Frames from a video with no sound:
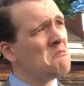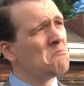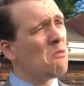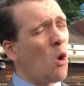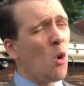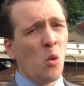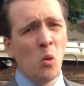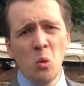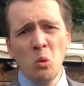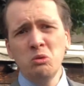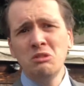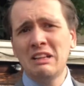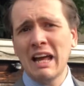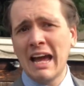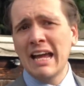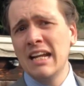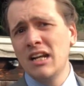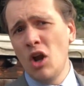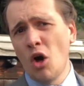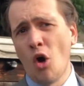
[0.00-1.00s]
all
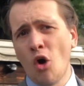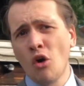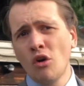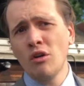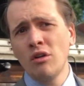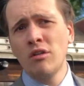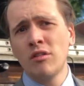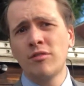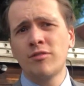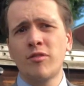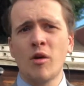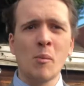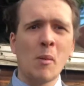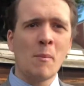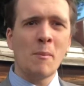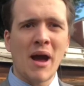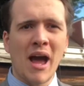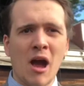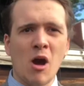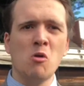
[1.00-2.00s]
day long from
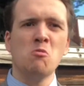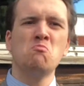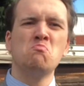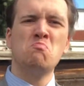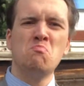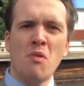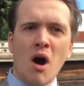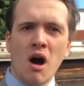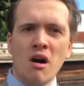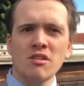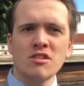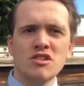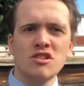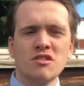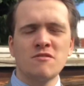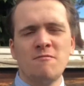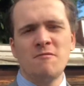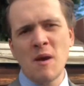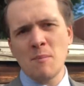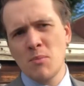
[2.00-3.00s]
about March,
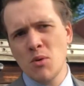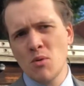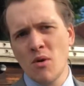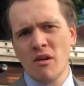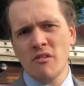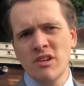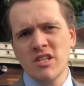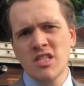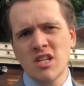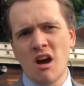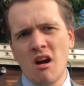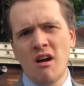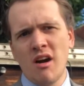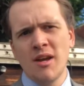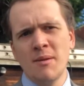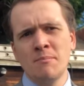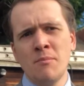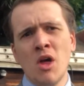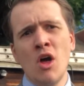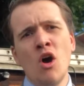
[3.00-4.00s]
February
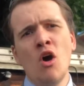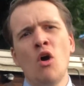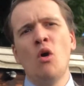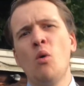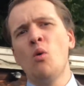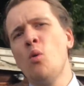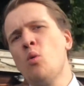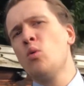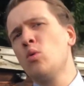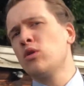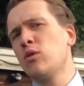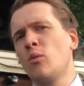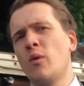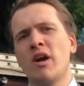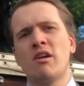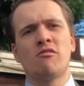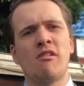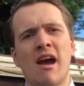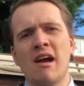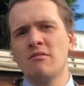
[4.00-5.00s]
time, all the way
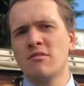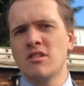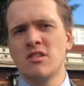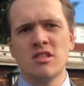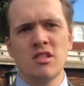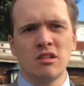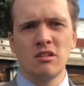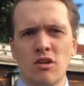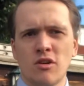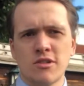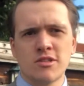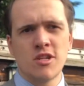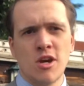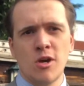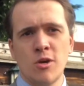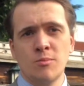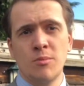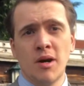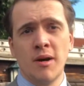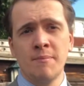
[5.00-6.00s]
around until
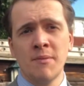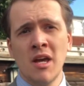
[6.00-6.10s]
October.